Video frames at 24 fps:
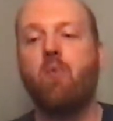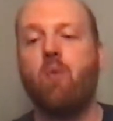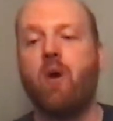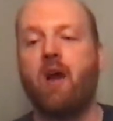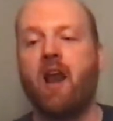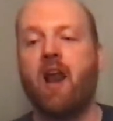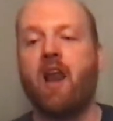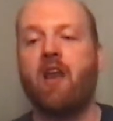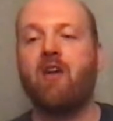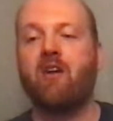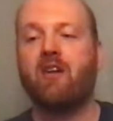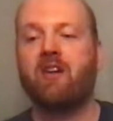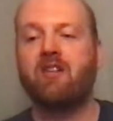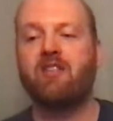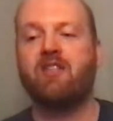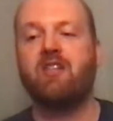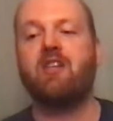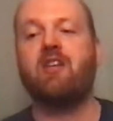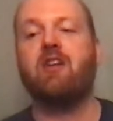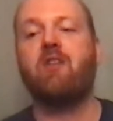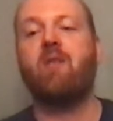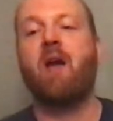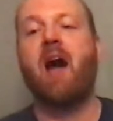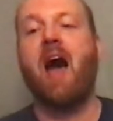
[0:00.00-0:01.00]
When I looked into
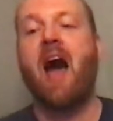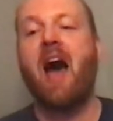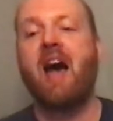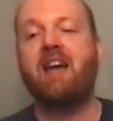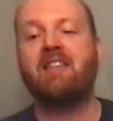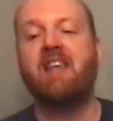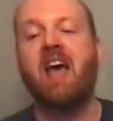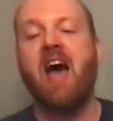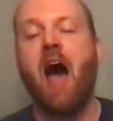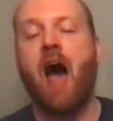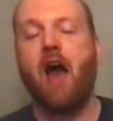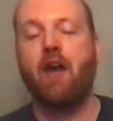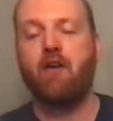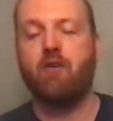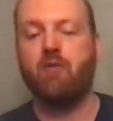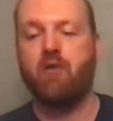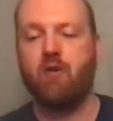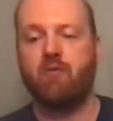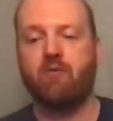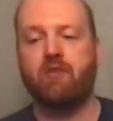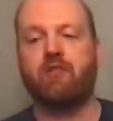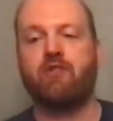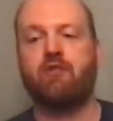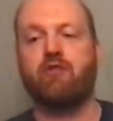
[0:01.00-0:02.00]
your eyes, I knew
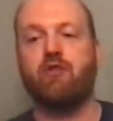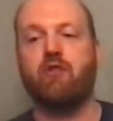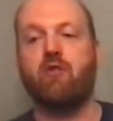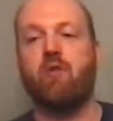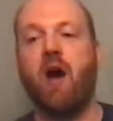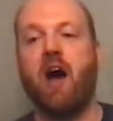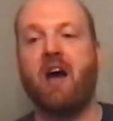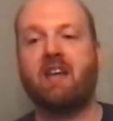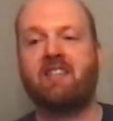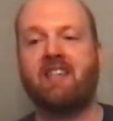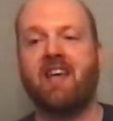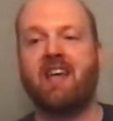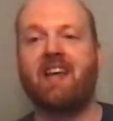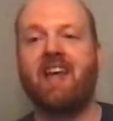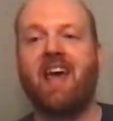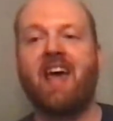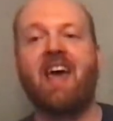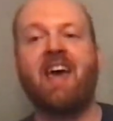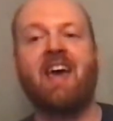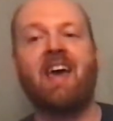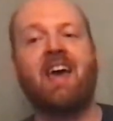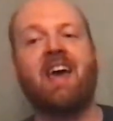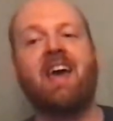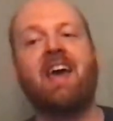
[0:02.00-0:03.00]
it was true. I said,
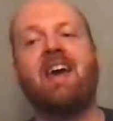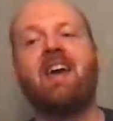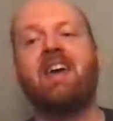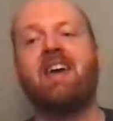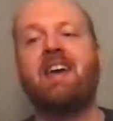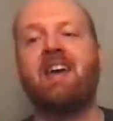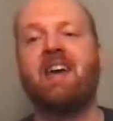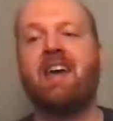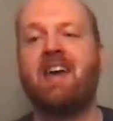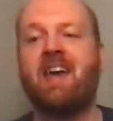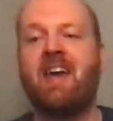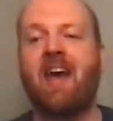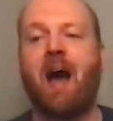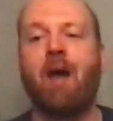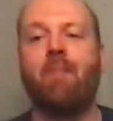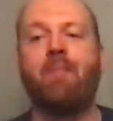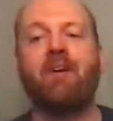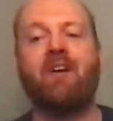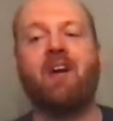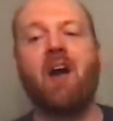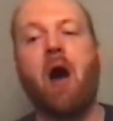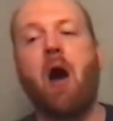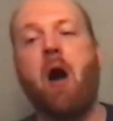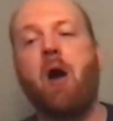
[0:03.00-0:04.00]
hey, I'll be
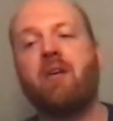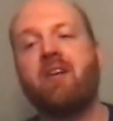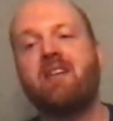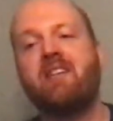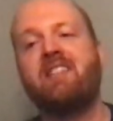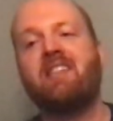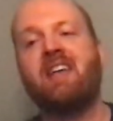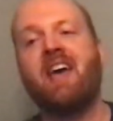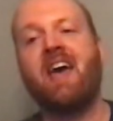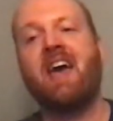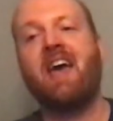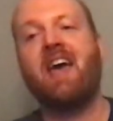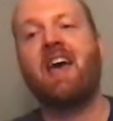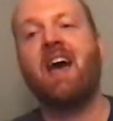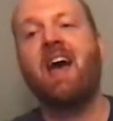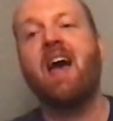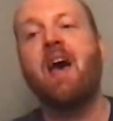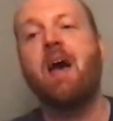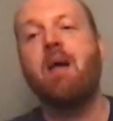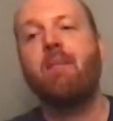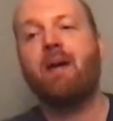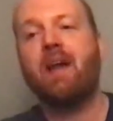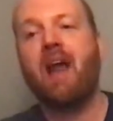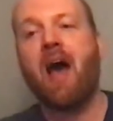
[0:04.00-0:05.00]
gone today,
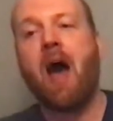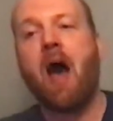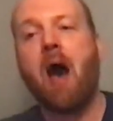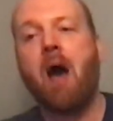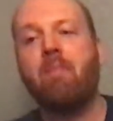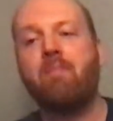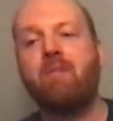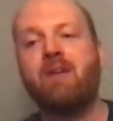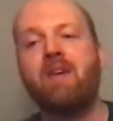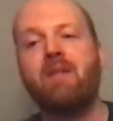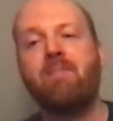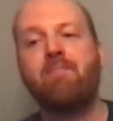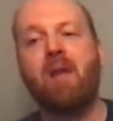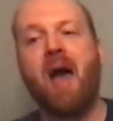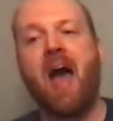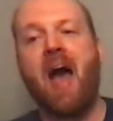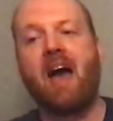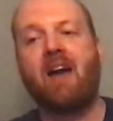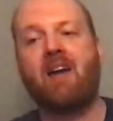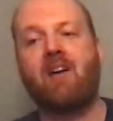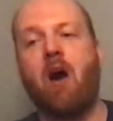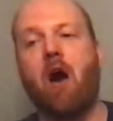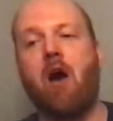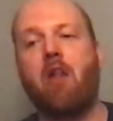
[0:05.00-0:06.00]
but I'll be
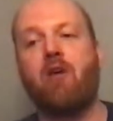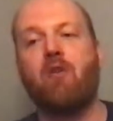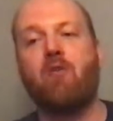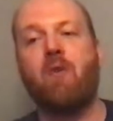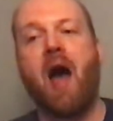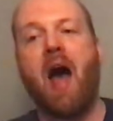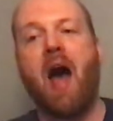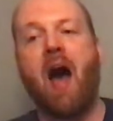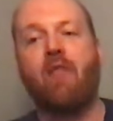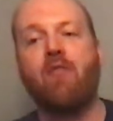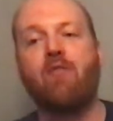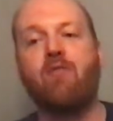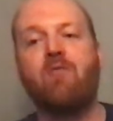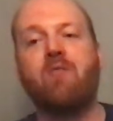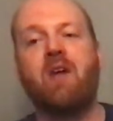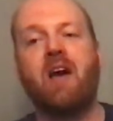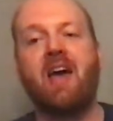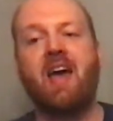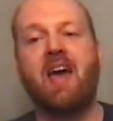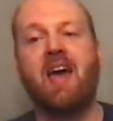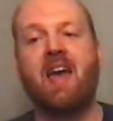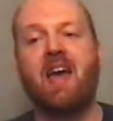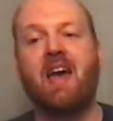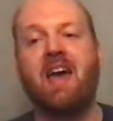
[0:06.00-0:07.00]
back all around the
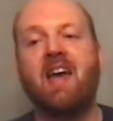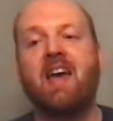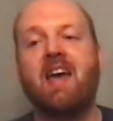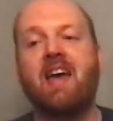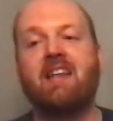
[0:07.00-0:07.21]
way.